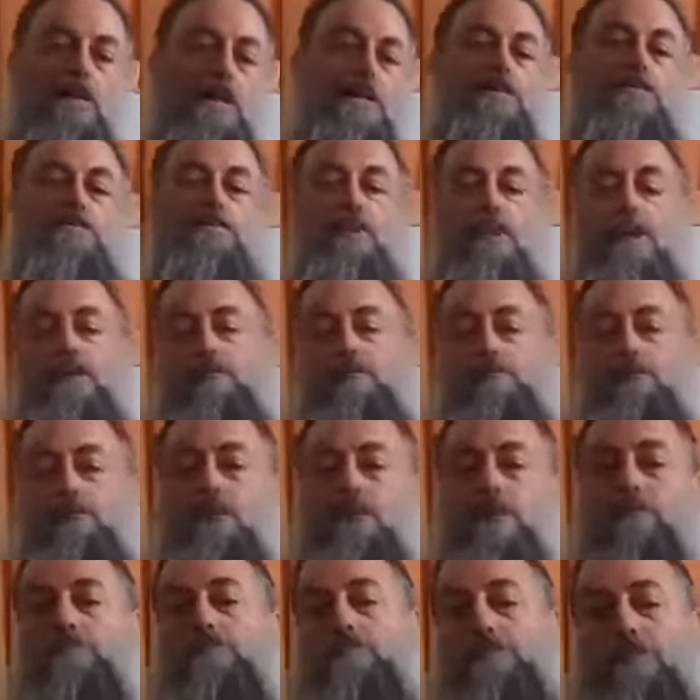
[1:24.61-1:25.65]
native
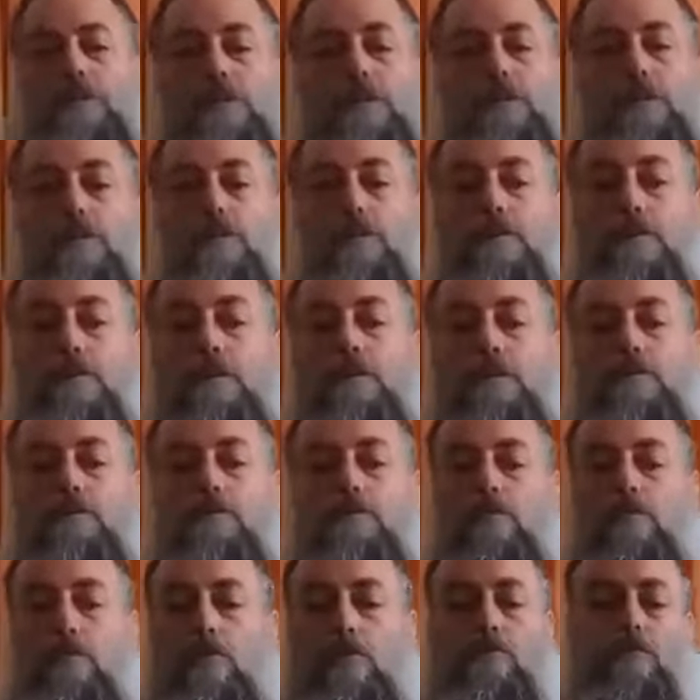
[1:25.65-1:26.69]
country
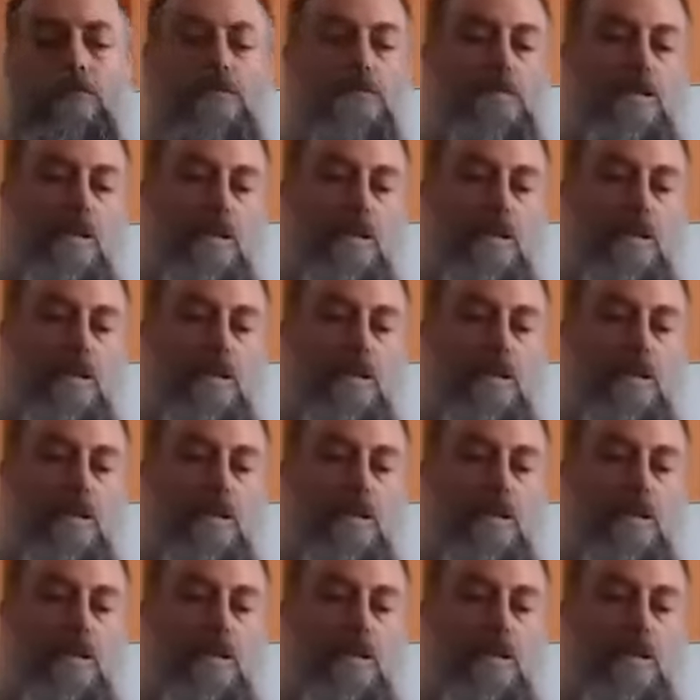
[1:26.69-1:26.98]
from all the